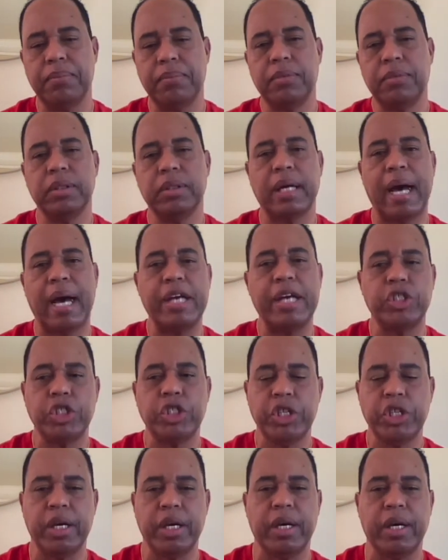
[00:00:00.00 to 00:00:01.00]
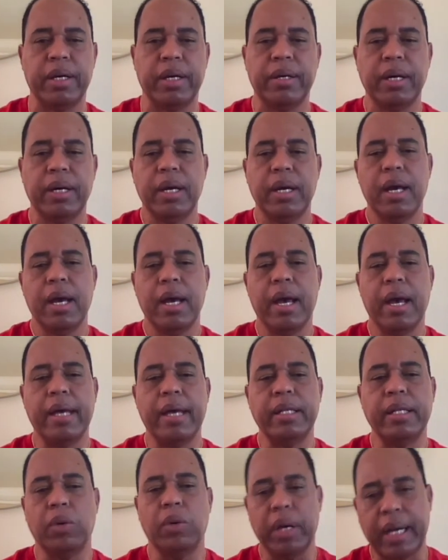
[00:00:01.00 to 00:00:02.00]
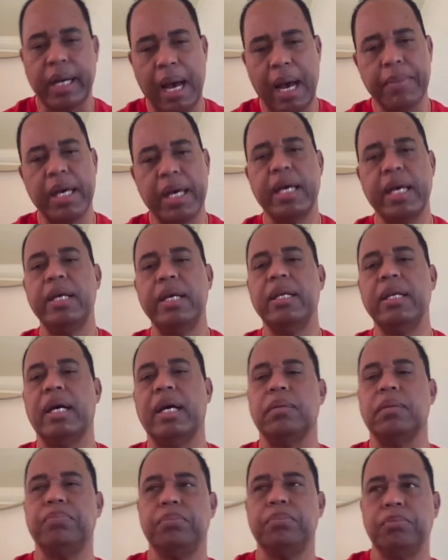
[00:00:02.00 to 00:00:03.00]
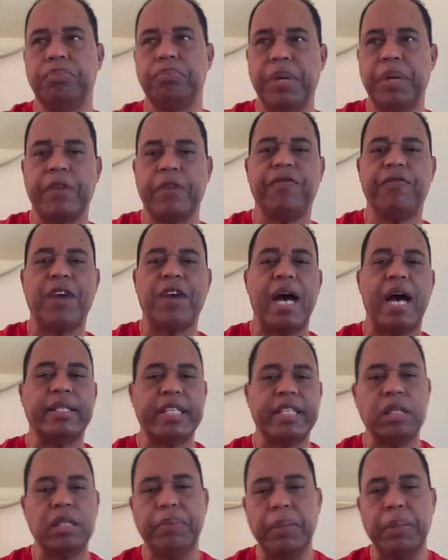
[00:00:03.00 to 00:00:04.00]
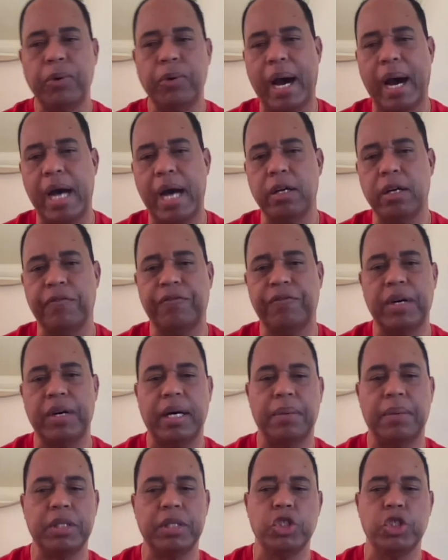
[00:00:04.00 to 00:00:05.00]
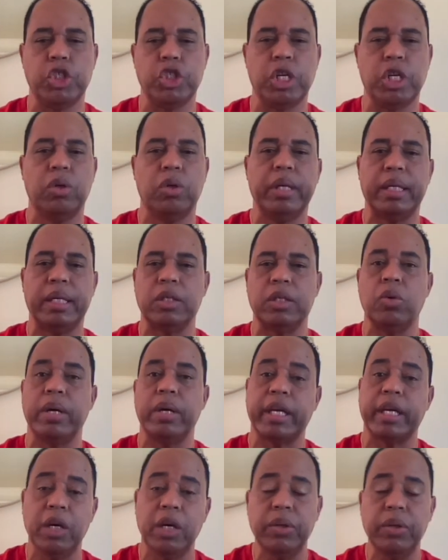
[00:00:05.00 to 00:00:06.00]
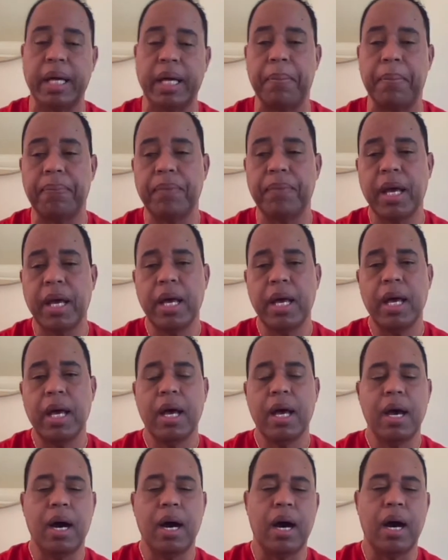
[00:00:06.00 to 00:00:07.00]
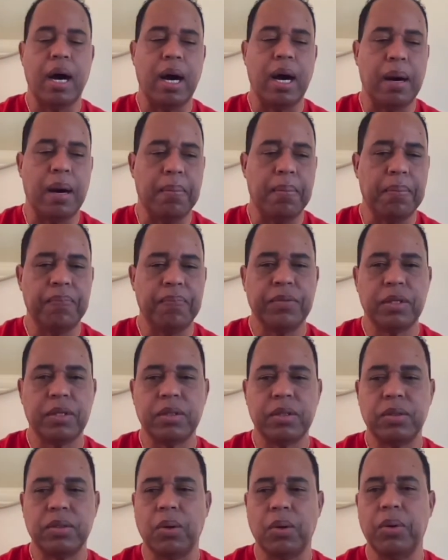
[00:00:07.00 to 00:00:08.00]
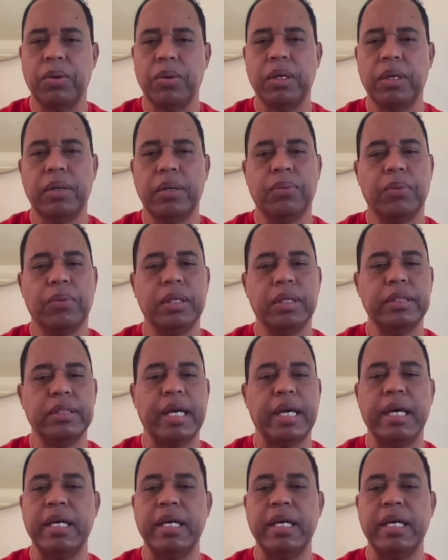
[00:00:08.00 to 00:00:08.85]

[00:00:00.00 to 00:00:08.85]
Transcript: guy's chair, and they would come in and pick 10 people out of the jail and go and kill them. So one day